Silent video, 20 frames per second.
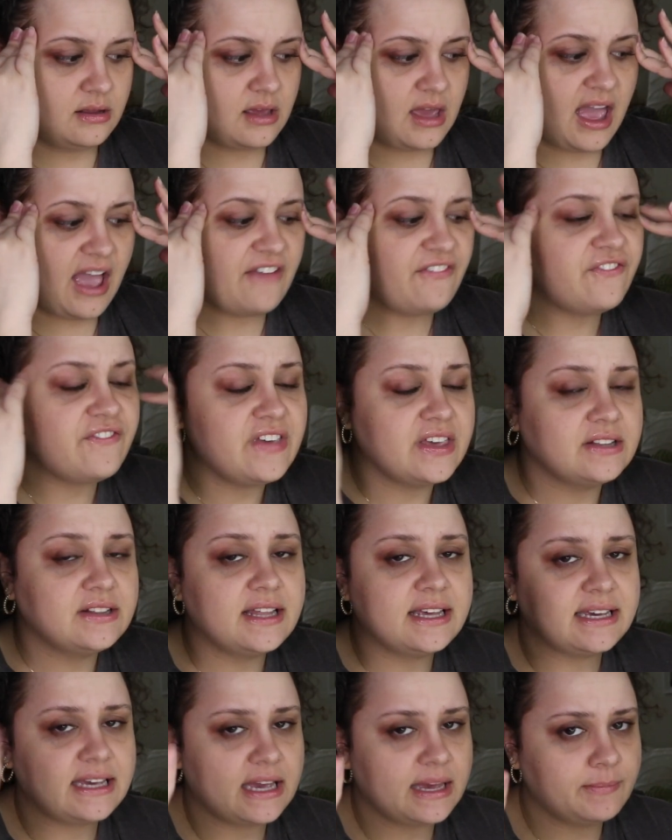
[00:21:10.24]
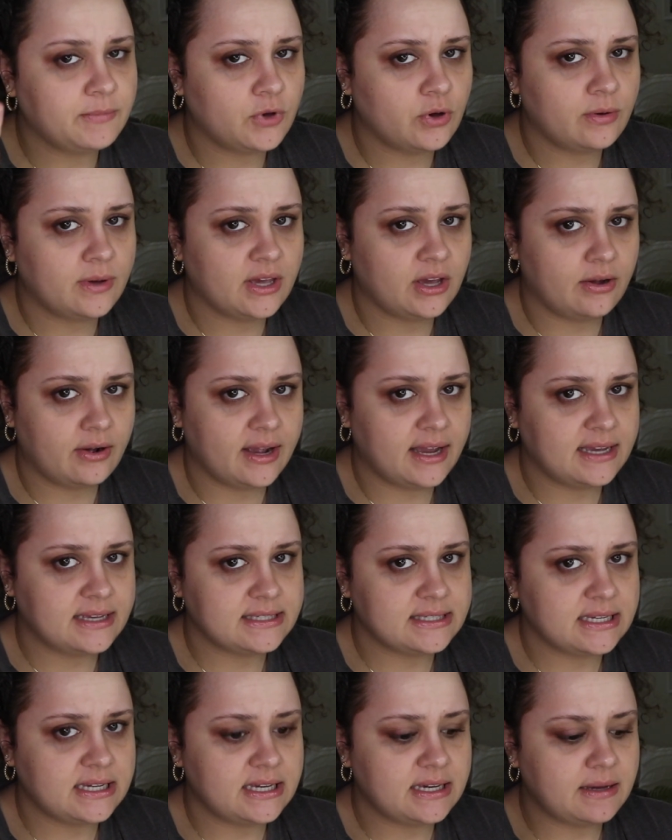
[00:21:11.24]
I feel like I'm going
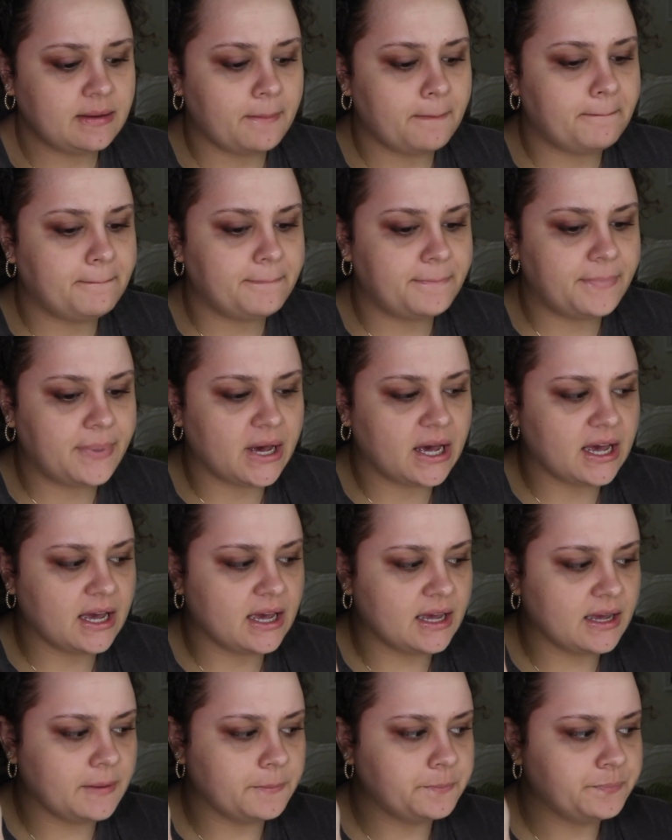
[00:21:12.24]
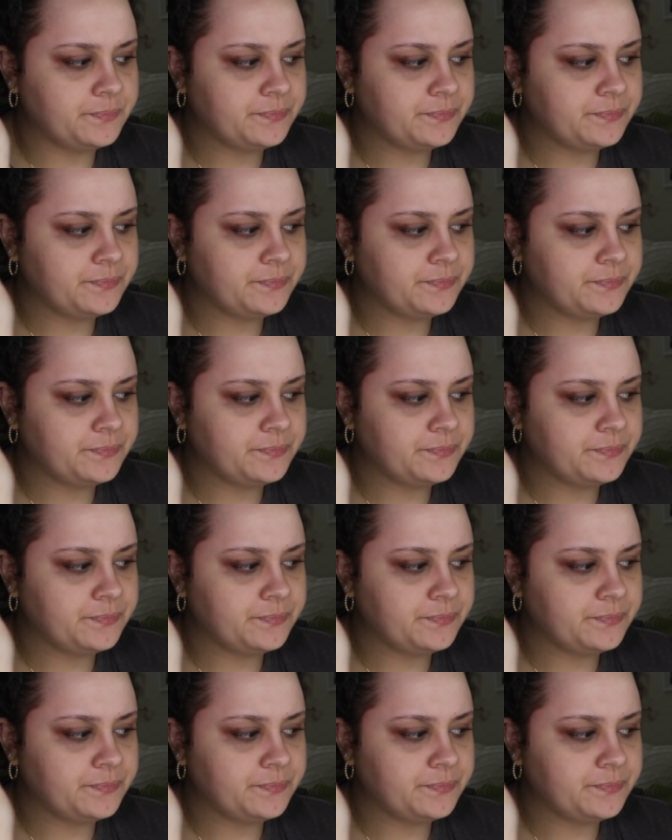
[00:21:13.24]
crazy, but